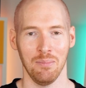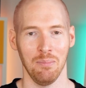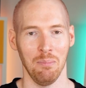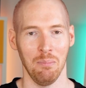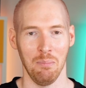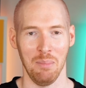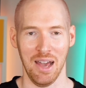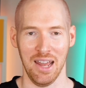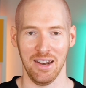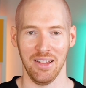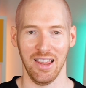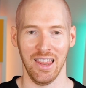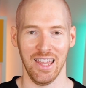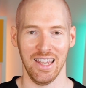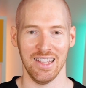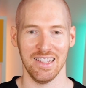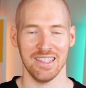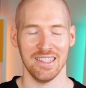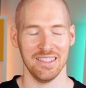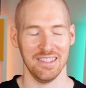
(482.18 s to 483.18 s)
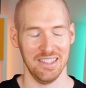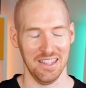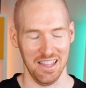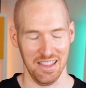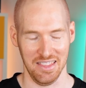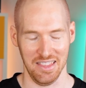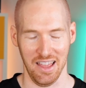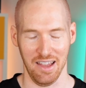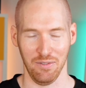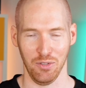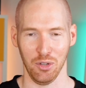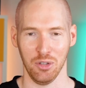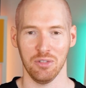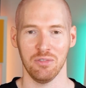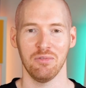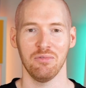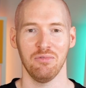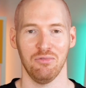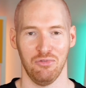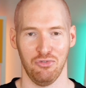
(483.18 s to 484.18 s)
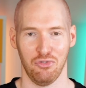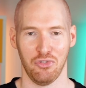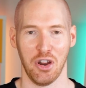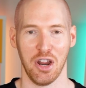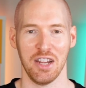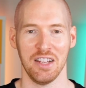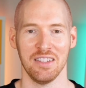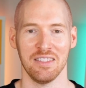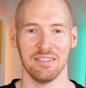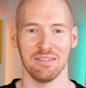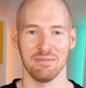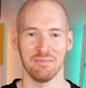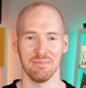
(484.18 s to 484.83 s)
better late than never. Right?